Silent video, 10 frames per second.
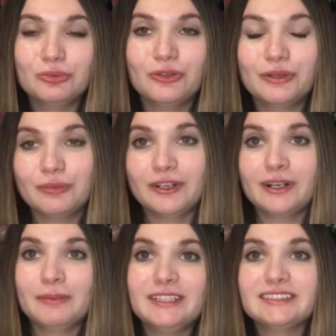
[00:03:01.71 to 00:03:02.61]
board were
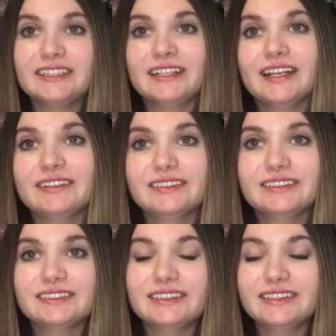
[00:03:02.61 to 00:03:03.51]
amazing, and
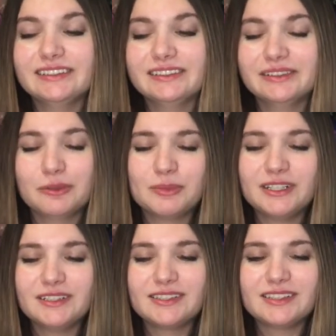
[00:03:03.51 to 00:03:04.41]
this in no
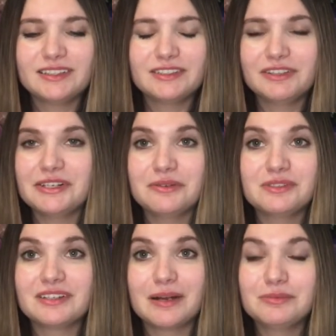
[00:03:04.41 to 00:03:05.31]
means, this video
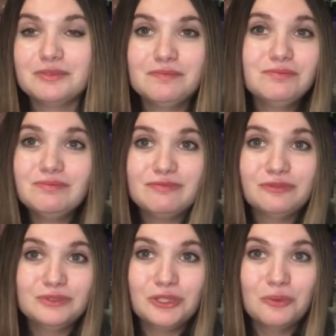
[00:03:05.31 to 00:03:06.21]
is not
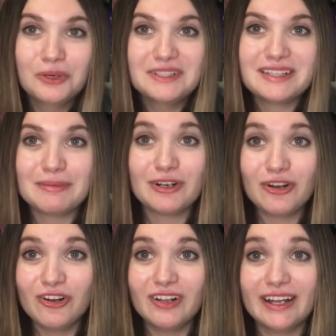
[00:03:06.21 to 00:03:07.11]
towards them at
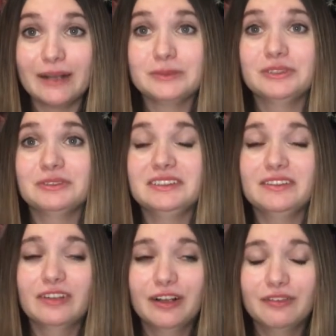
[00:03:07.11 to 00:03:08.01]
all. I absolutely
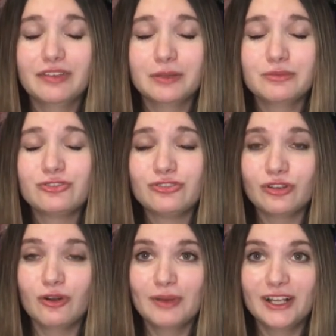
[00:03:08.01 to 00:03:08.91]
love them
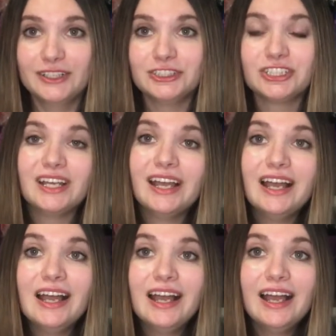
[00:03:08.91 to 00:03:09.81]
so much,
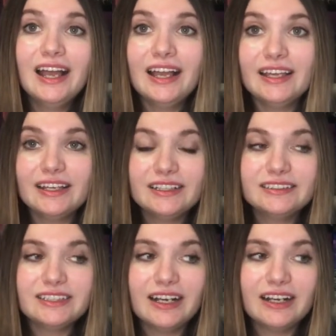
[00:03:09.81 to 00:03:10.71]

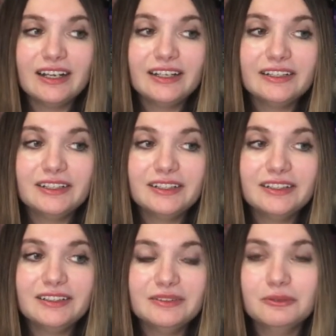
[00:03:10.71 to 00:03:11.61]
and I
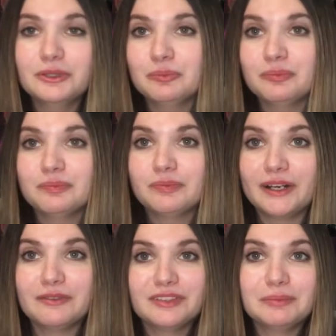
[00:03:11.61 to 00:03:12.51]
don't
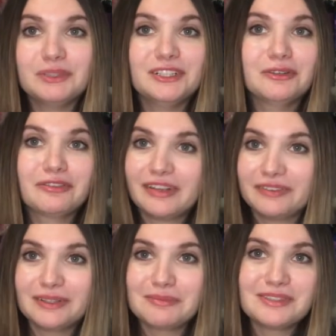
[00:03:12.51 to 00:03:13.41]
think be here without
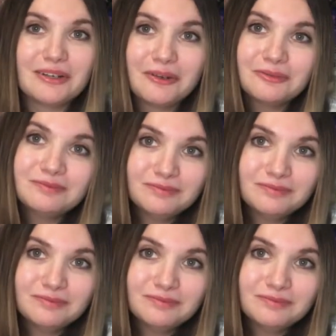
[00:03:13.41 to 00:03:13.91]
them. So